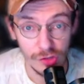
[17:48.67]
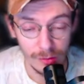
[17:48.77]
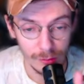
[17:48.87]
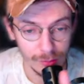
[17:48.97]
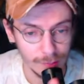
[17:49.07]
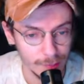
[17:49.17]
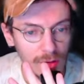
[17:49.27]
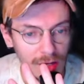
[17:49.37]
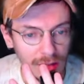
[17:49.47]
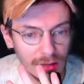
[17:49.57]
Barrel. For
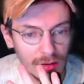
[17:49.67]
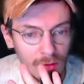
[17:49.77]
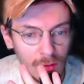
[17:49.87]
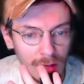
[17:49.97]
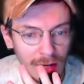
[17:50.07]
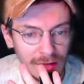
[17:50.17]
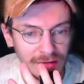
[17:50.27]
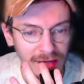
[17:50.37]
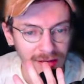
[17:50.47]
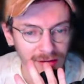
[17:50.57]
Naga, all
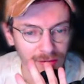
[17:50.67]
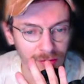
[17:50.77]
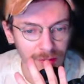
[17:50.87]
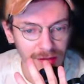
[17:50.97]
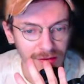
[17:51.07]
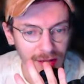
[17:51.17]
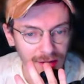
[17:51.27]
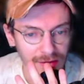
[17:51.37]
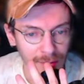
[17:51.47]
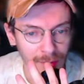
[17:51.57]
allies gain 3
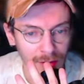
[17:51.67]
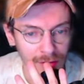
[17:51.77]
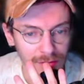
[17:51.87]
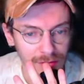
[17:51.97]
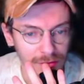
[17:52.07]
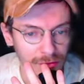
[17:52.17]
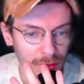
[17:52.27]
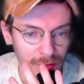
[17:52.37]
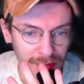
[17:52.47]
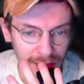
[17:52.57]
stacks above,
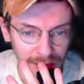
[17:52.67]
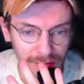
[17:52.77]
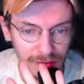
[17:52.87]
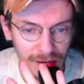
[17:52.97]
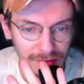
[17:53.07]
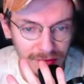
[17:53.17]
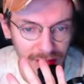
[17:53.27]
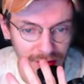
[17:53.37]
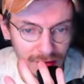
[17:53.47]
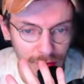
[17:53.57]
so they gain 5
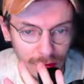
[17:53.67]
stacks in